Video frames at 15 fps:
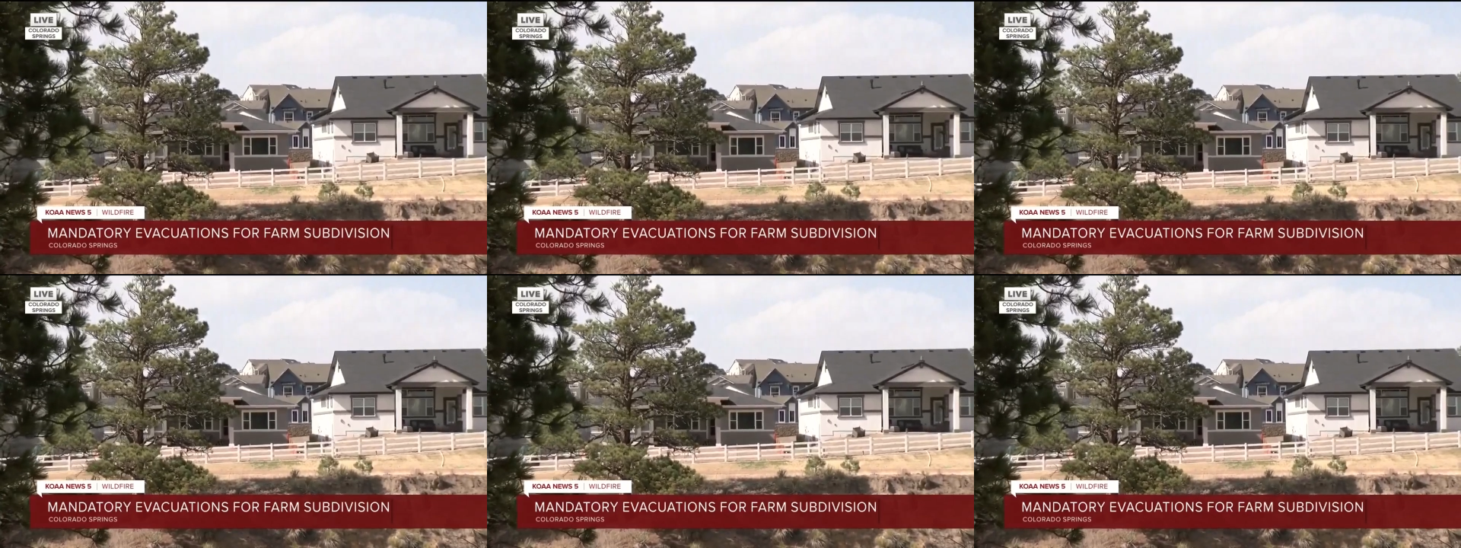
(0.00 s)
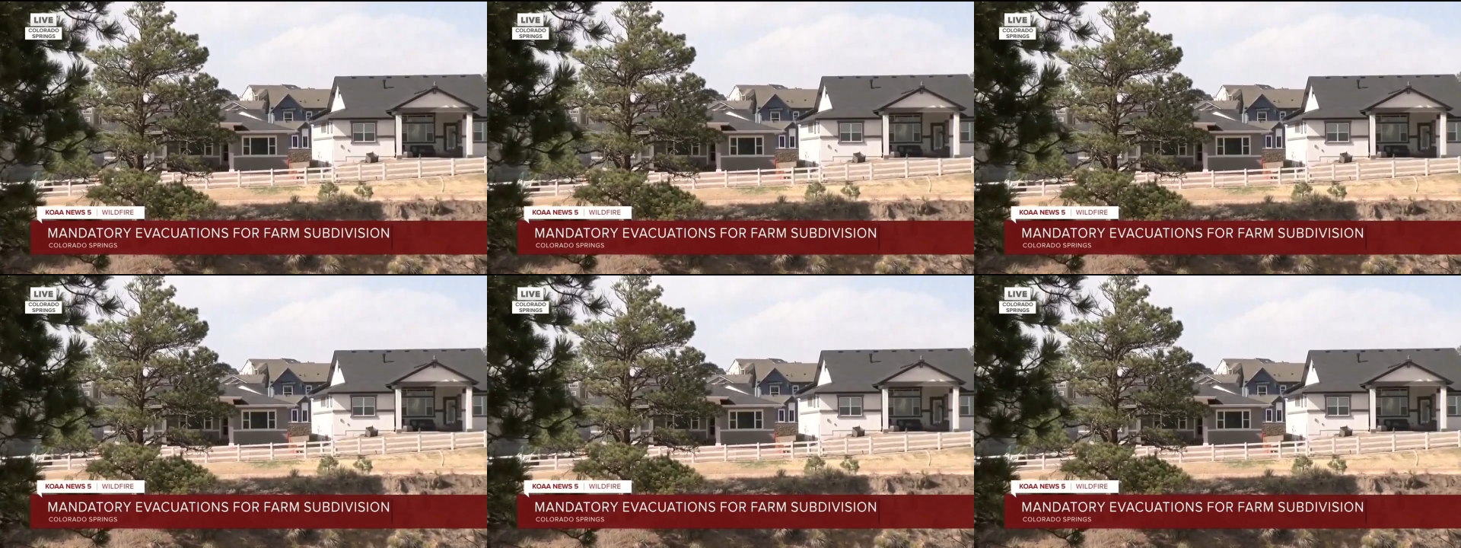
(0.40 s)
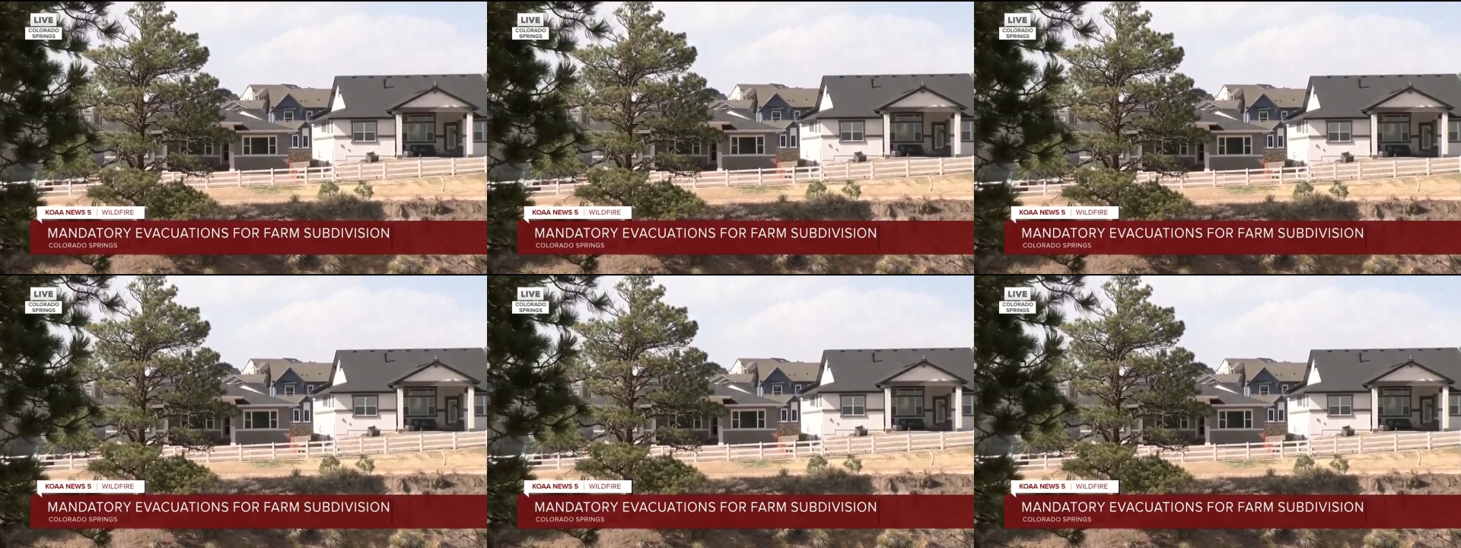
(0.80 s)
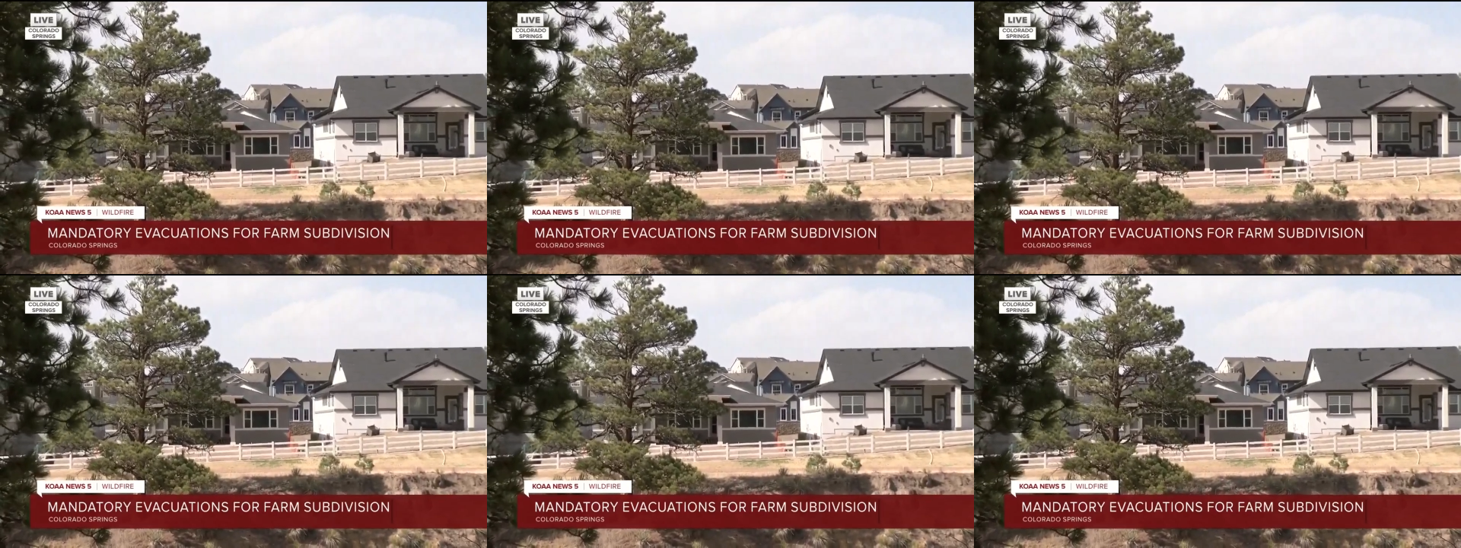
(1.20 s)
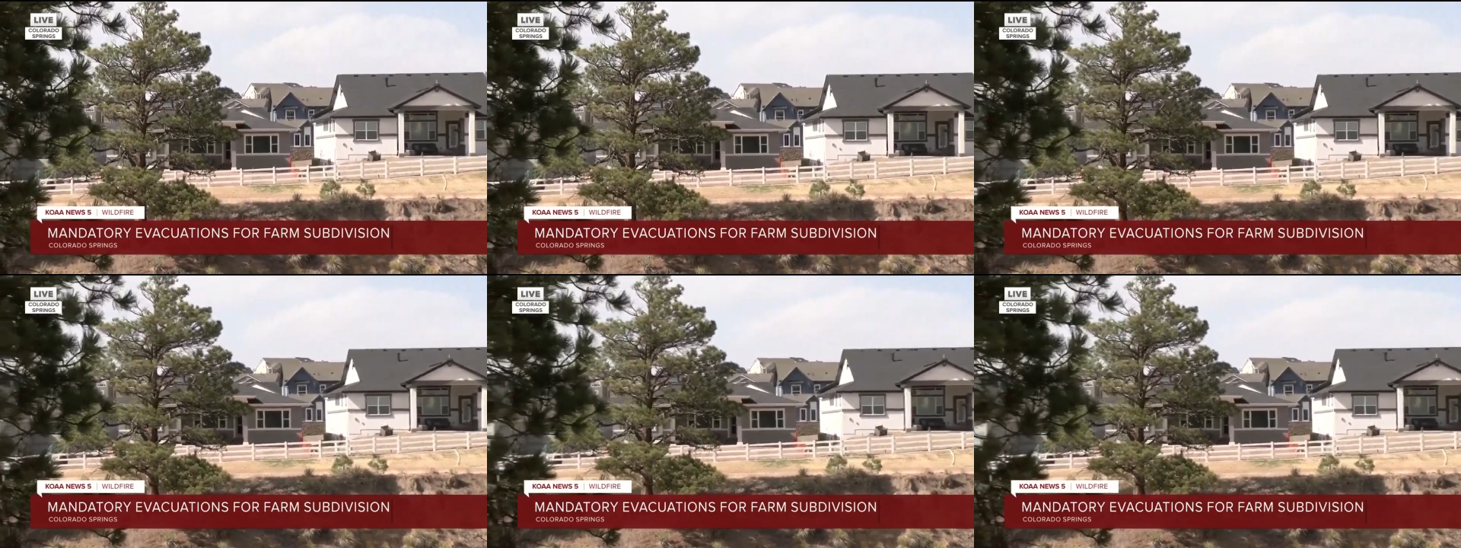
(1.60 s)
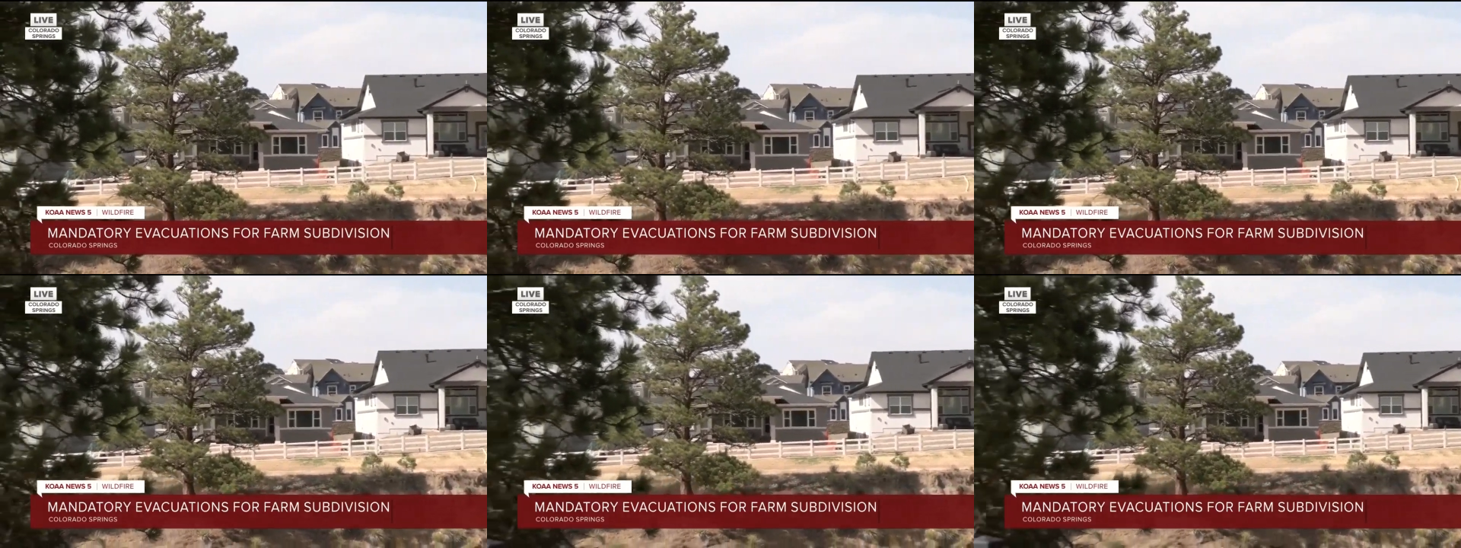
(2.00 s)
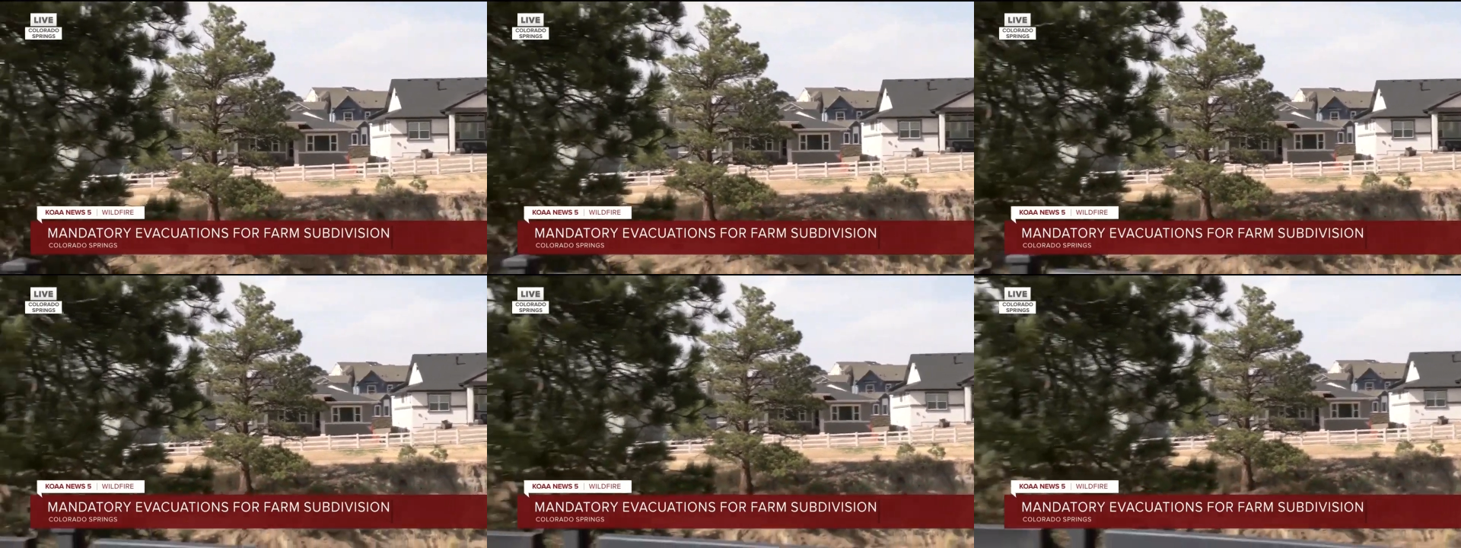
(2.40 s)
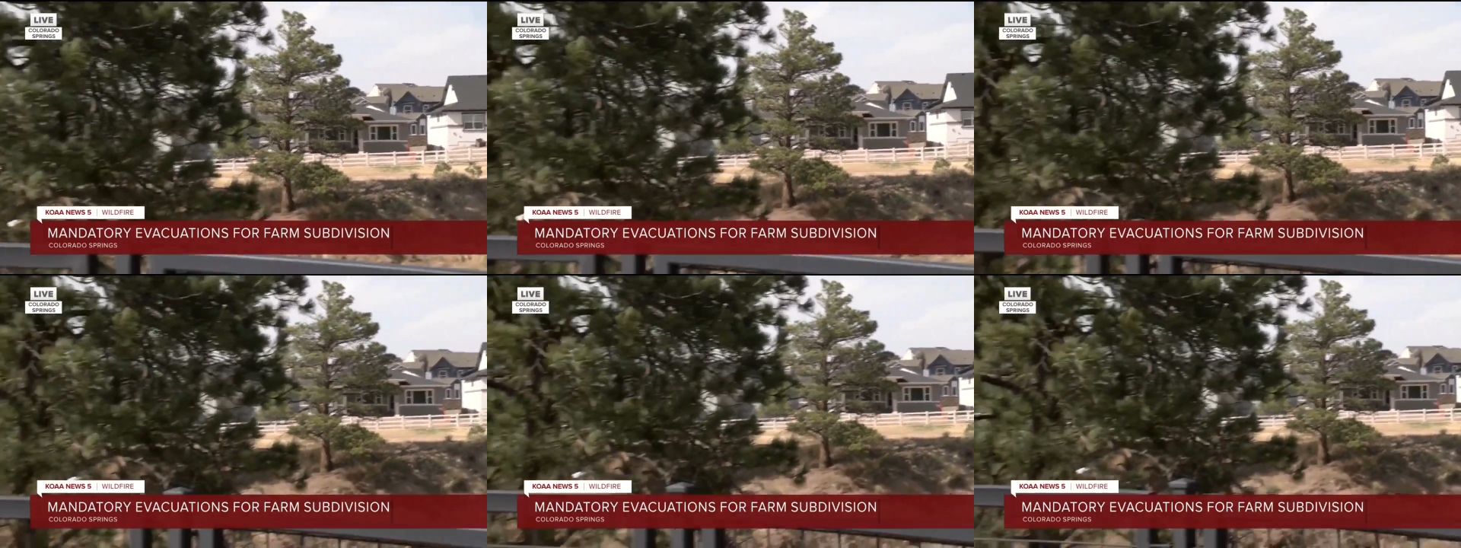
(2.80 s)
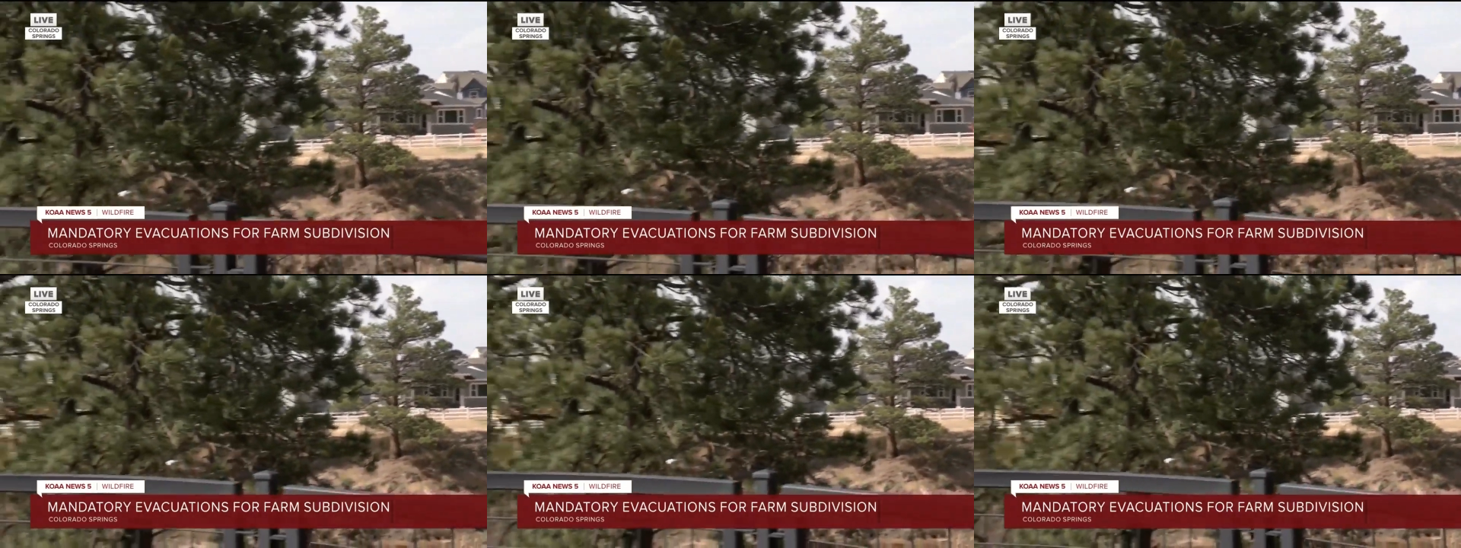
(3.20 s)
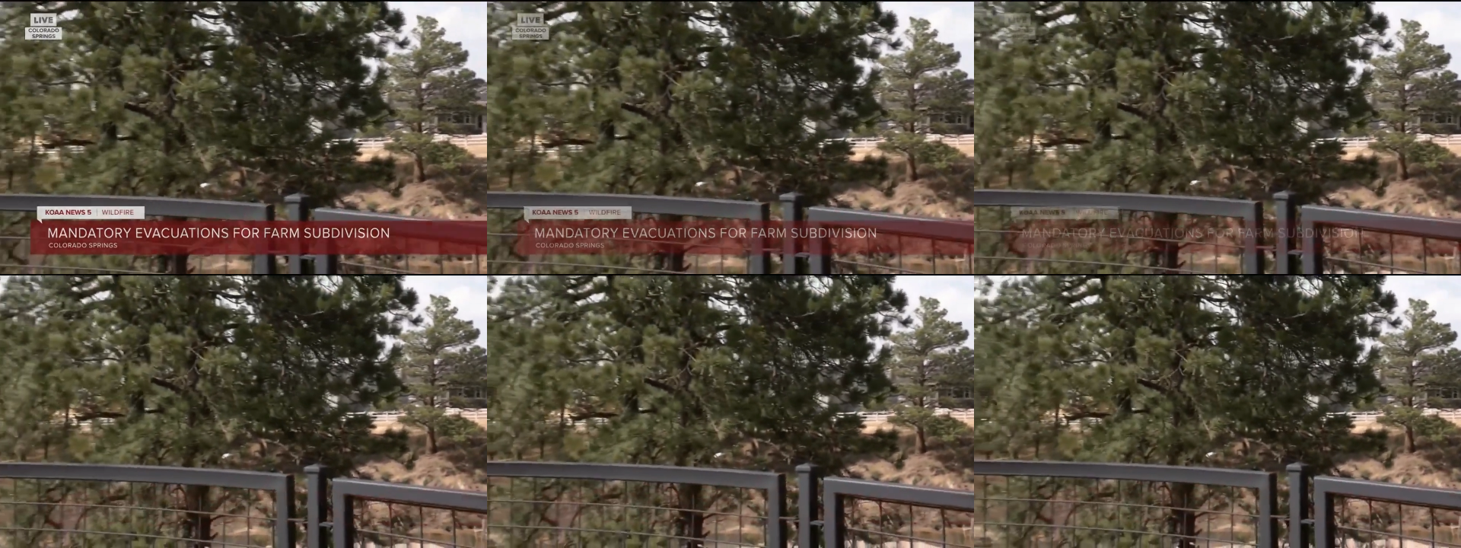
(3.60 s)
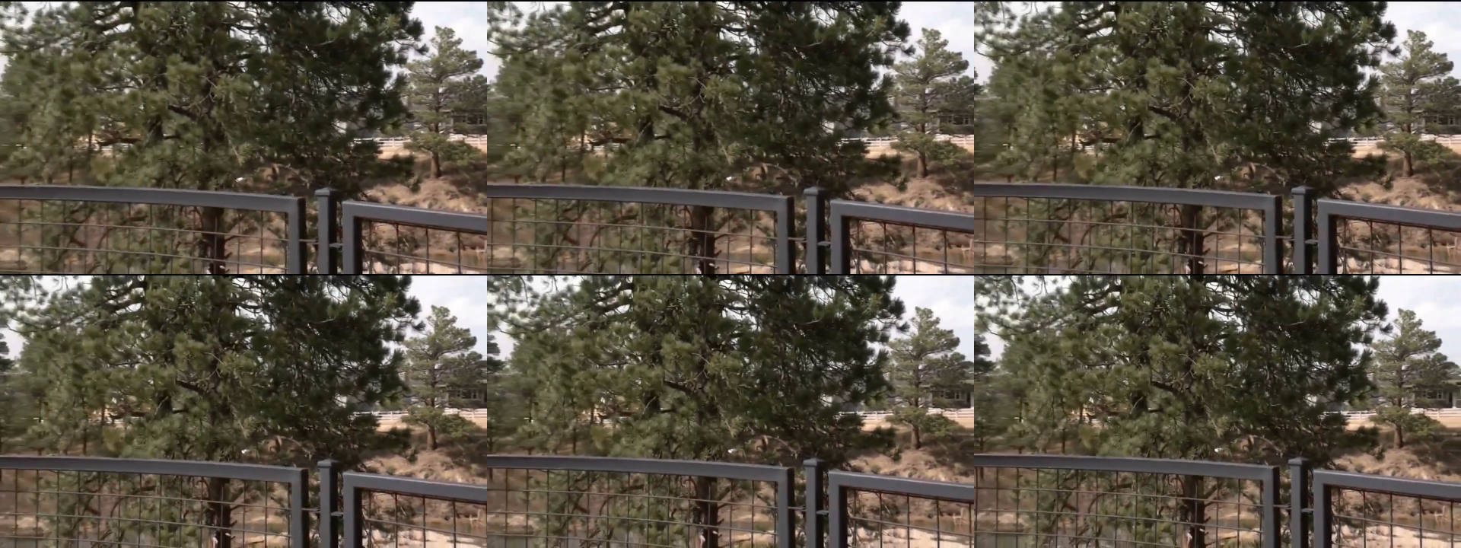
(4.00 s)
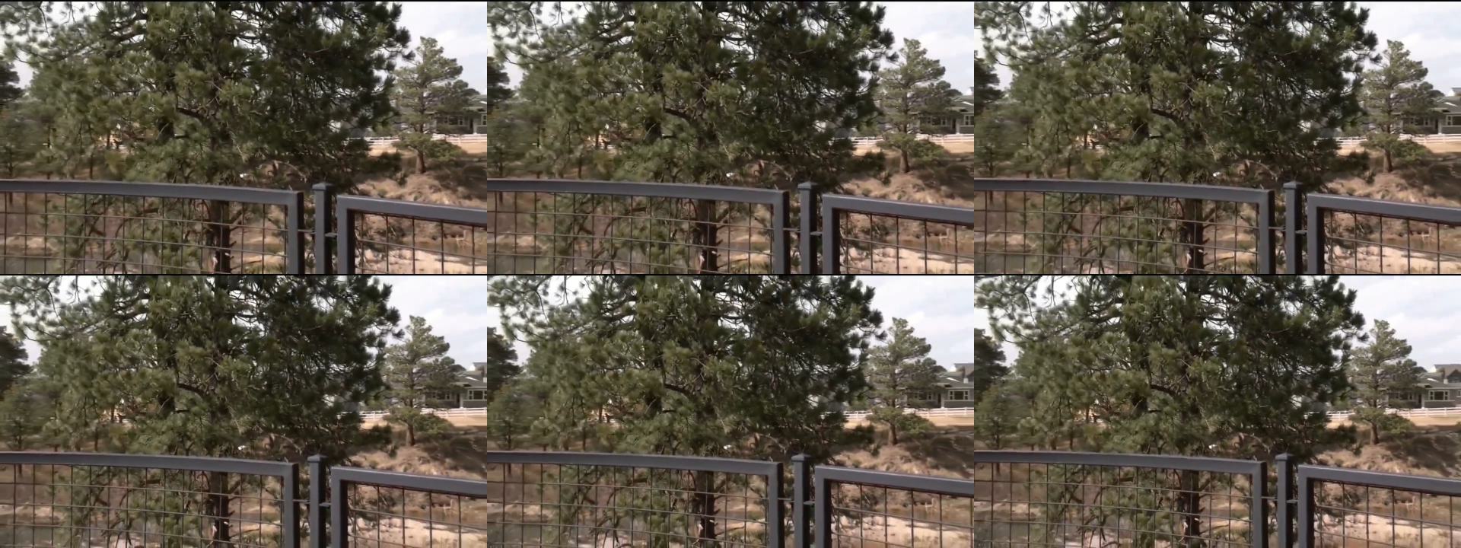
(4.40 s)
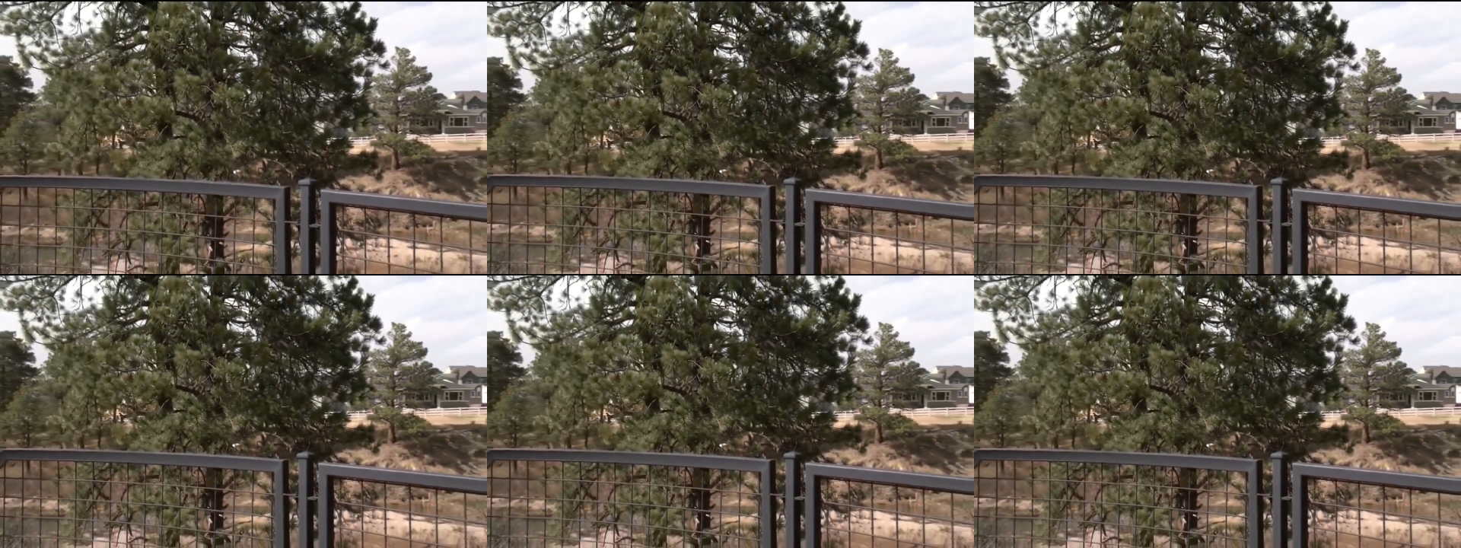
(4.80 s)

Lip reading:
Nobody's mouth can be seen.